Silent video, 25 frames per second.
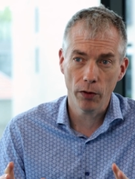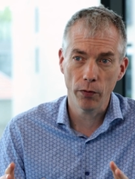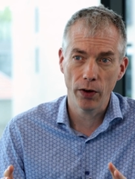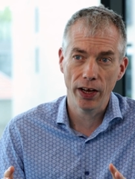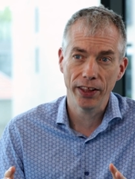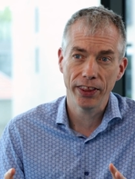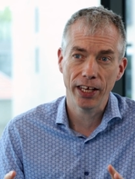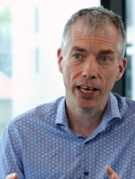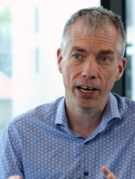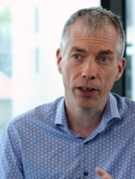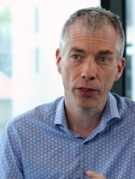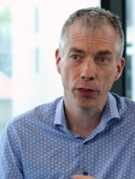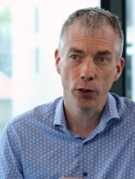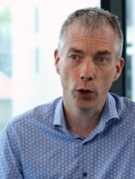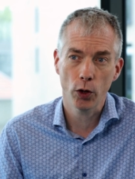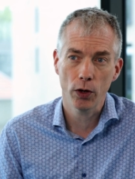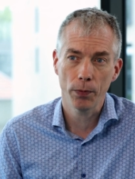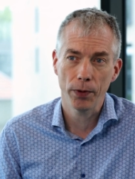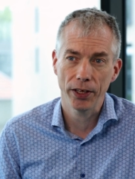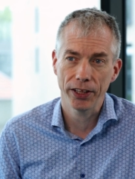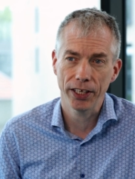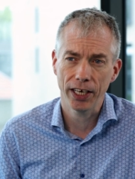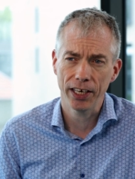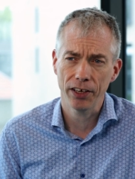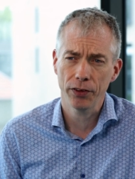read that and
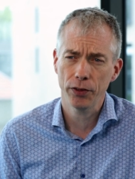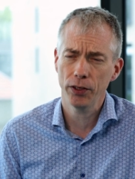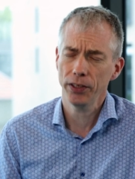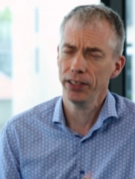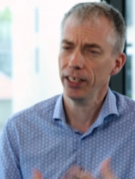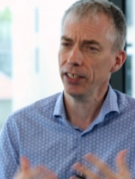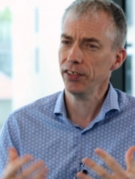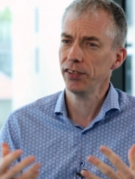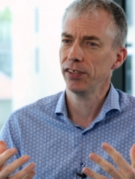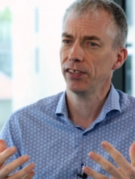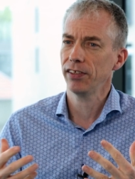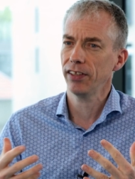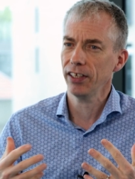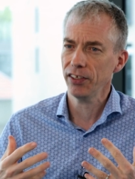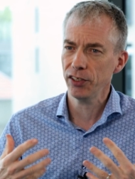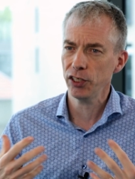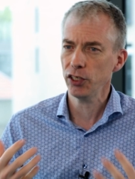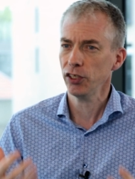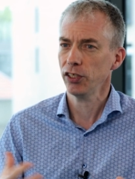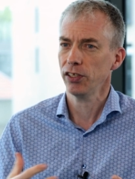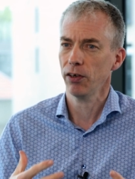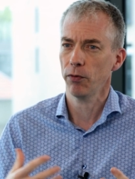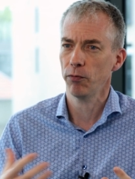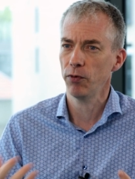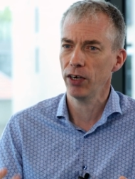thought about that, I thought that's
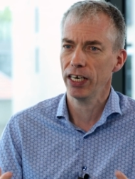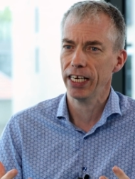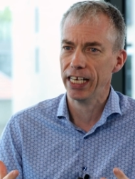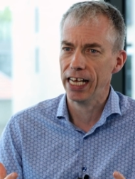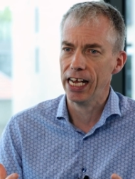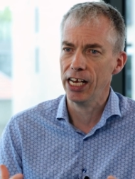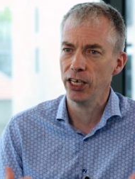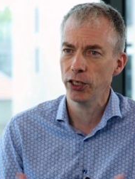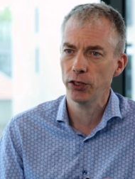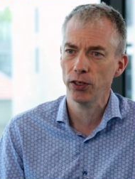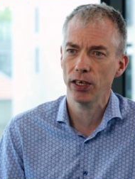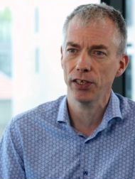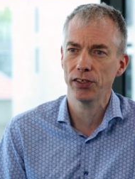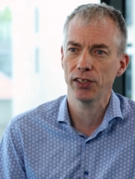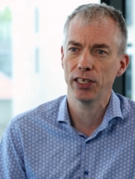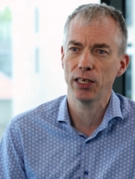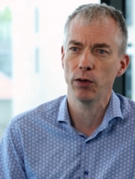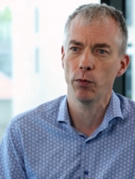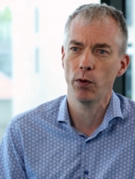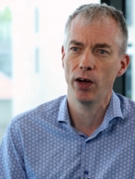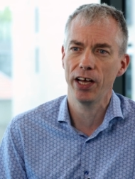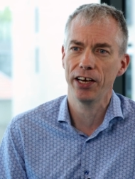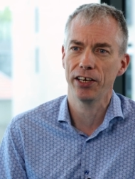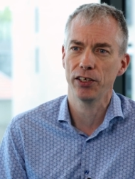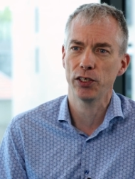just a really
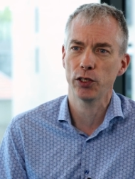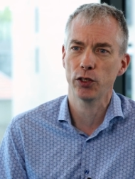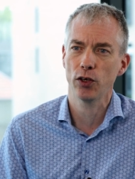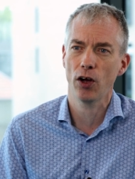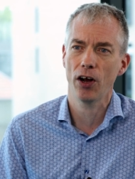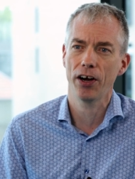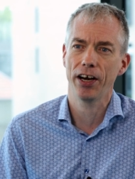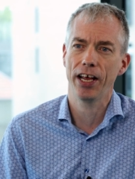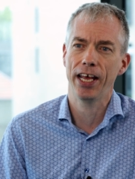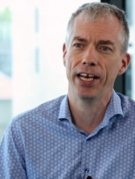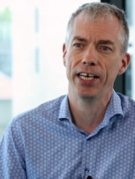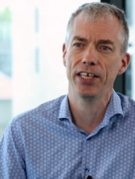interesting way to start.